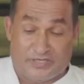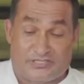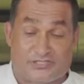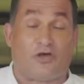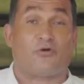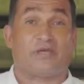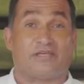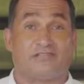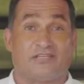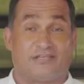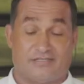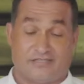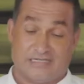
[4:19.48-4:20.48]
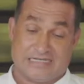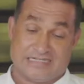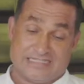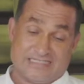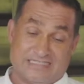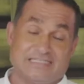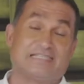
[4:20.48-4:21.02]
be so easy?
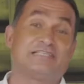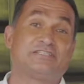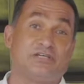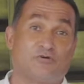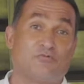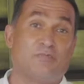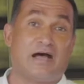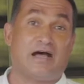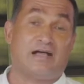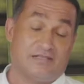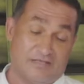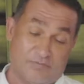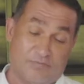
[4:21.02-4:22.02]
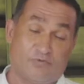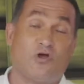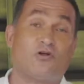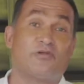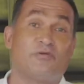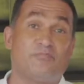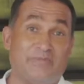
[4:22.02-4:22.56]
This is a Dilmah
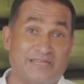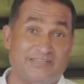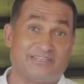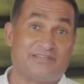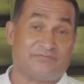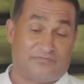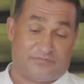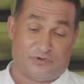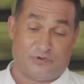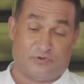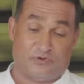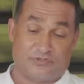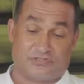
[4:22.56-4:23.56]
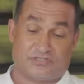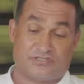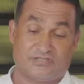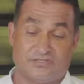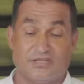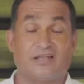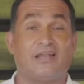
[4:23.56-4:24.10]
Moroccan Mint Infused
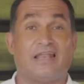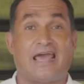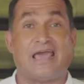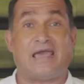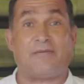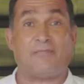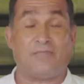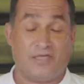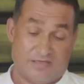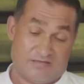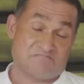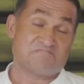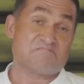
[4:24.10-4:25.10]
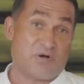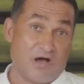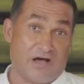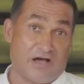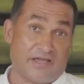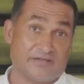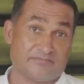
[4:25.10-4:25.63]
Lamb
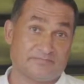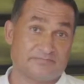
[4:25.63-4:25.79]
Pie.